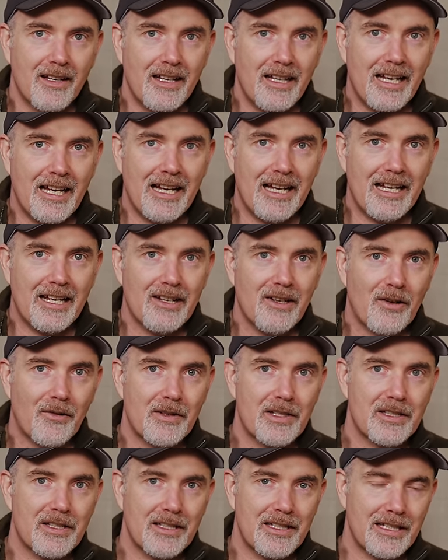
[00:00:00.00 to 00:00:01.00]
And
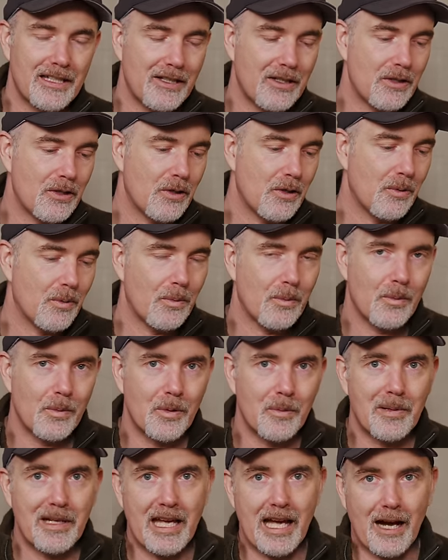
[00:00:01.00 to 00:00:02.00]
obviously you
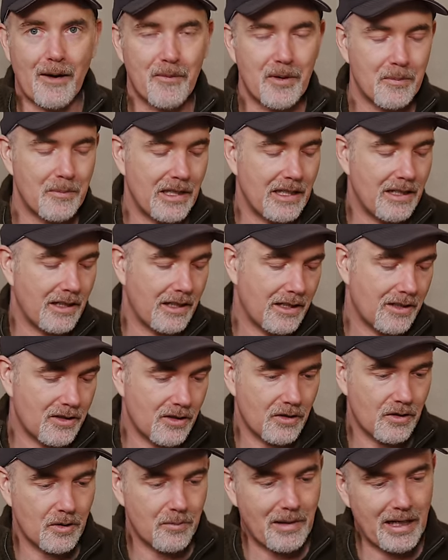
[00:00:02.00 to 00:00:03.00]
will be helping me to
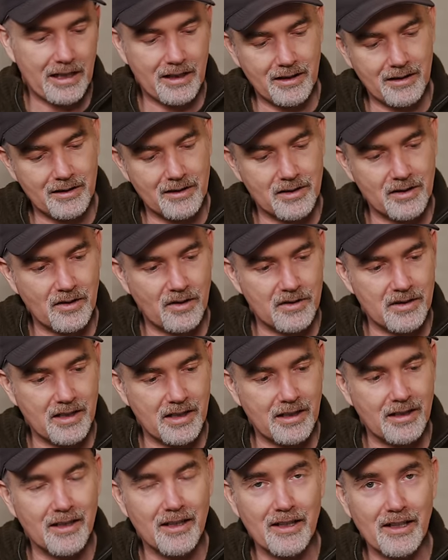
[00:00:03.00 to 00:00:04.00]
continue making this
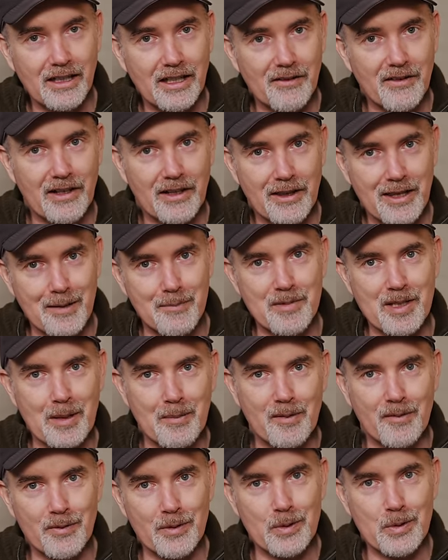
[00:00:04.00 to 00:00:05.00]
content. Give it a thumbs
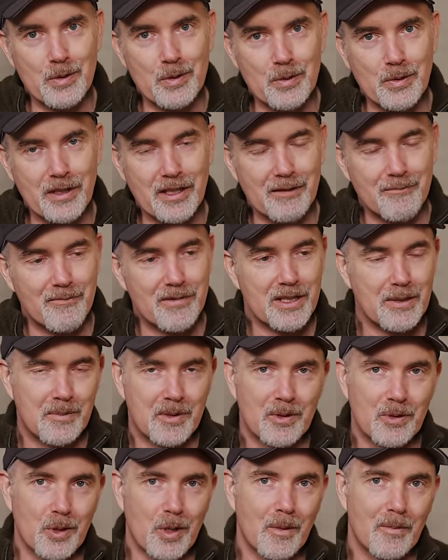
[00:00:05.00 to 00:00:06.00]
up if you enjoyed it.
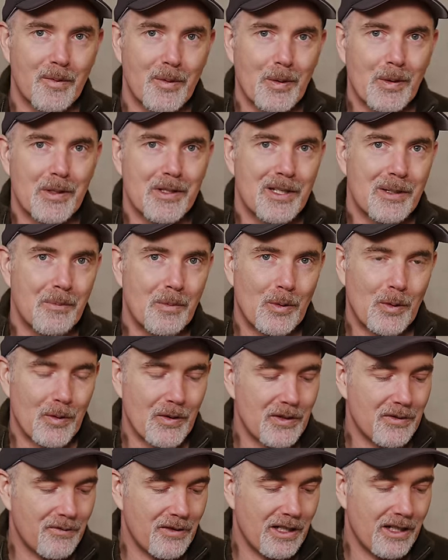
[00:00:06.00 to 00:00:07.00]
Subscribe if you want to see more of
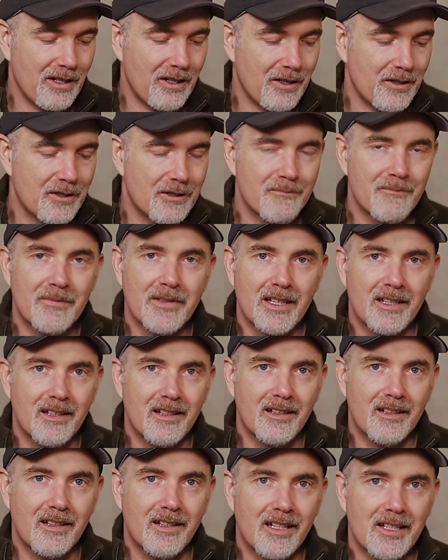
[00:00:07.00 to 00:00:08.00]
these videos.
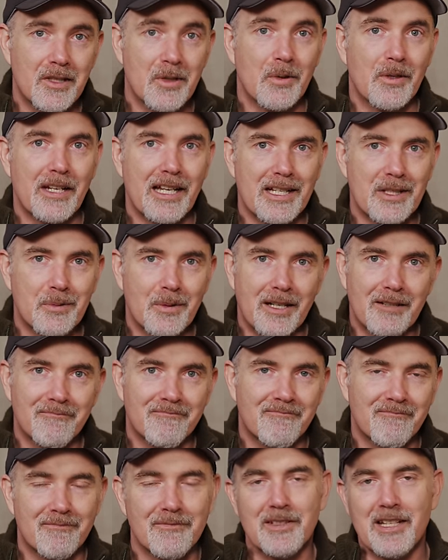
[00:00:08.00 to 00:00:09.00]
Until the next one,
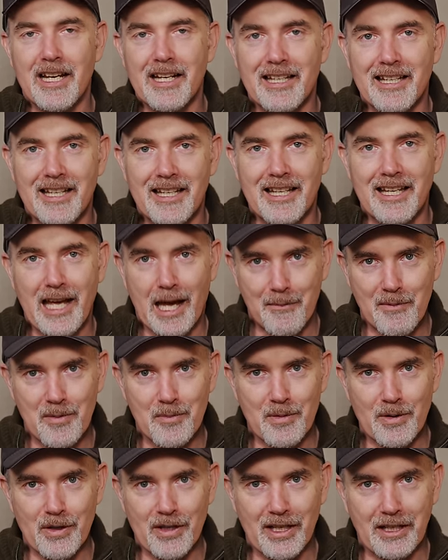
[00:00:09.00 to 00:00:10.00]
take care, happy
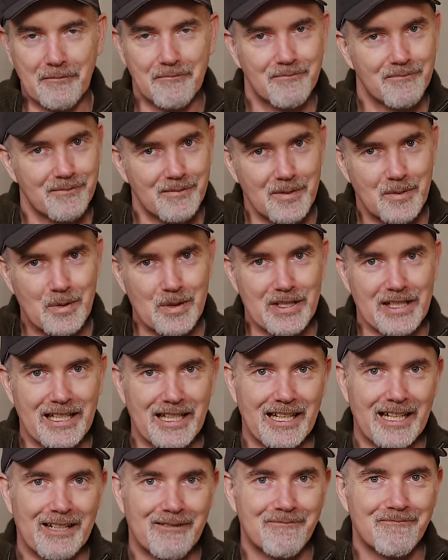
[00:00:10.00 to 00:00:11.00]
birding. We'll see you
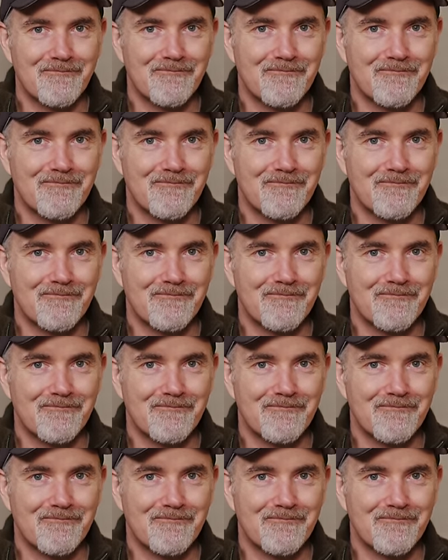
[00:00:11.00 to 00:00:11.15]
later.